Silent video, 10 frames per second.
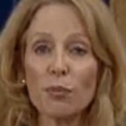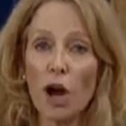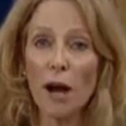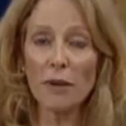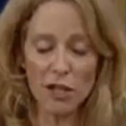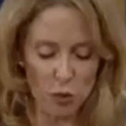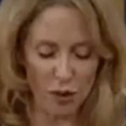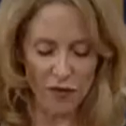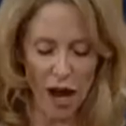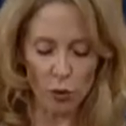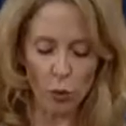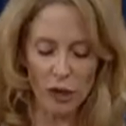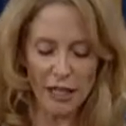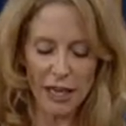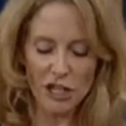promised, we've got
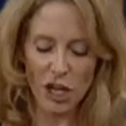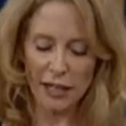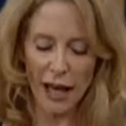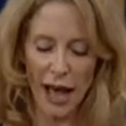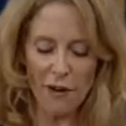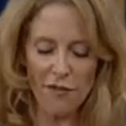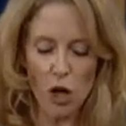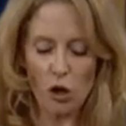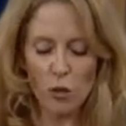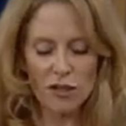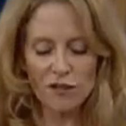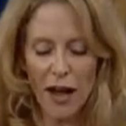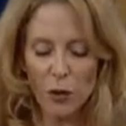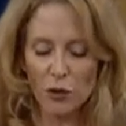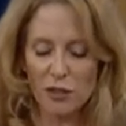Reena Jadhav, who is
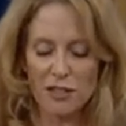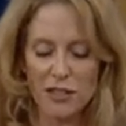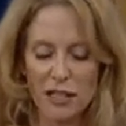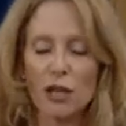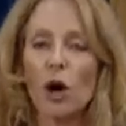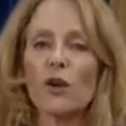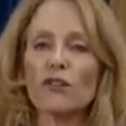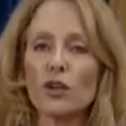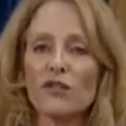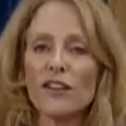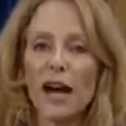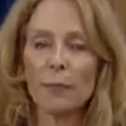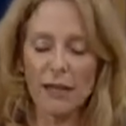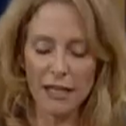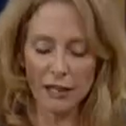founder and CEO of
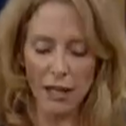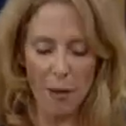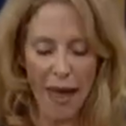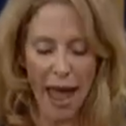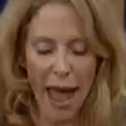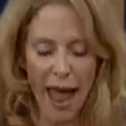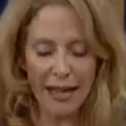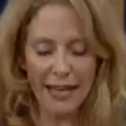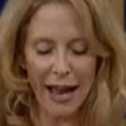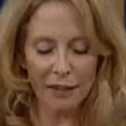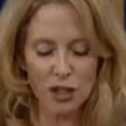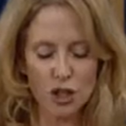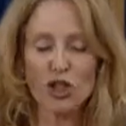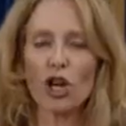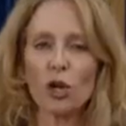nuVIPClub, and Alice
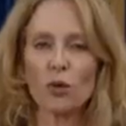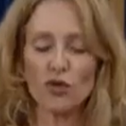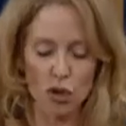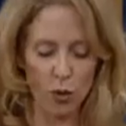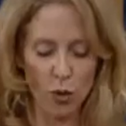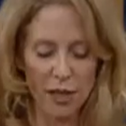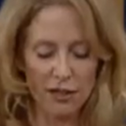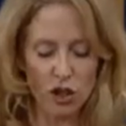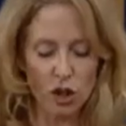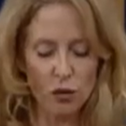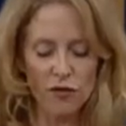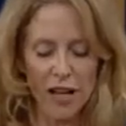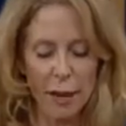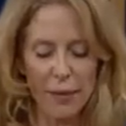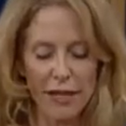Jones, who is
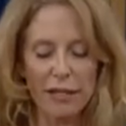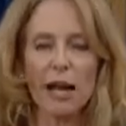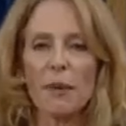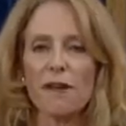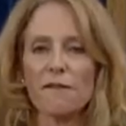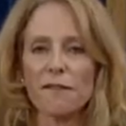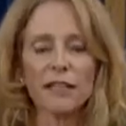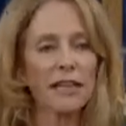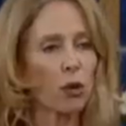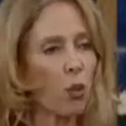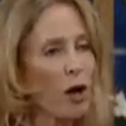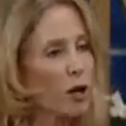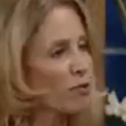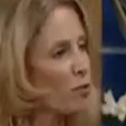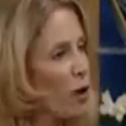nuVIPClub affiliate. Welcome to